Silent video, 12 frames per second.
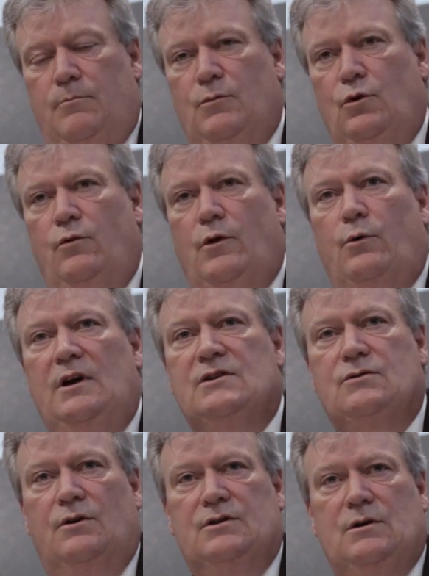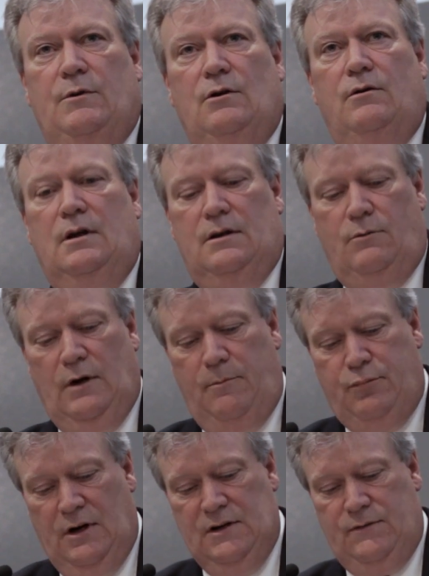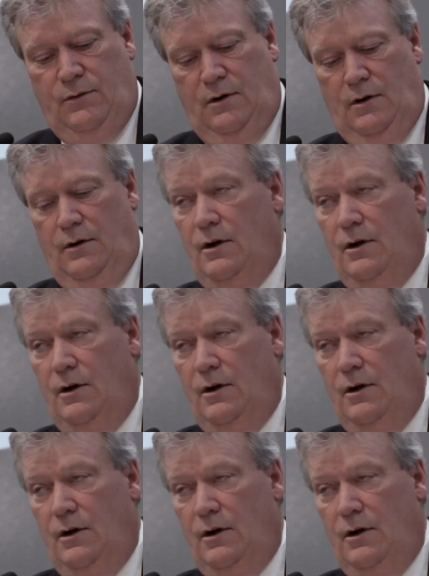move a resource that we don't get the right price for,